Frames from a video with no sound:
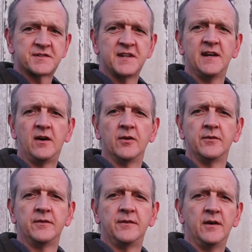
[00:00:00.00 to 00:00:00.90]
as you
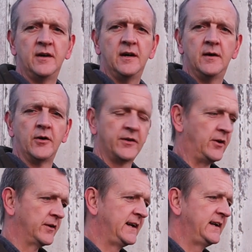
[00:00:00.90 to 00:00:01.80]
see on
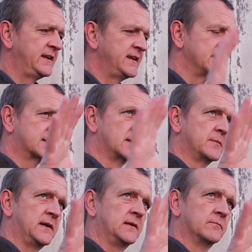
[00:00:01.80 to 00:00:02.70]
here,
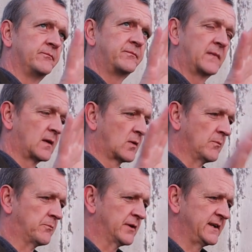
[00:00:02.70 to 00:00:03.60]
it's going to be
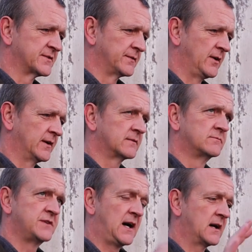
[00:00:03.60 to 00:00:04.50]
pretty sort
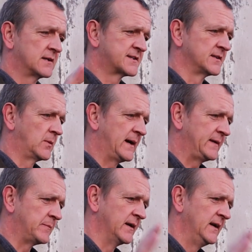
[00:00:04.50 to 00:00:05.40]
of like dark and
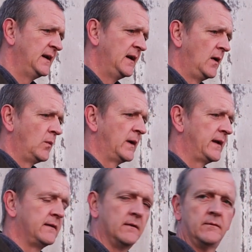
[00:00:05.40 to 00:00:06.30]
silhouette-y, but
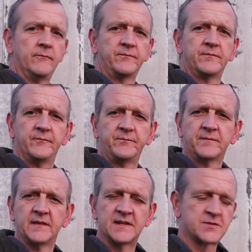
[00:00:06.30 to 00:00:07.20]
when
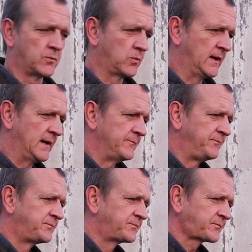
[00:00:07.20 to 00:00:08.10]
the
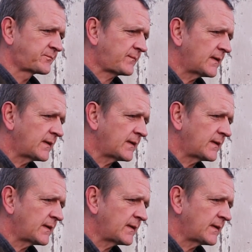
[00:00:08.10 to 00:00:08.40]
actual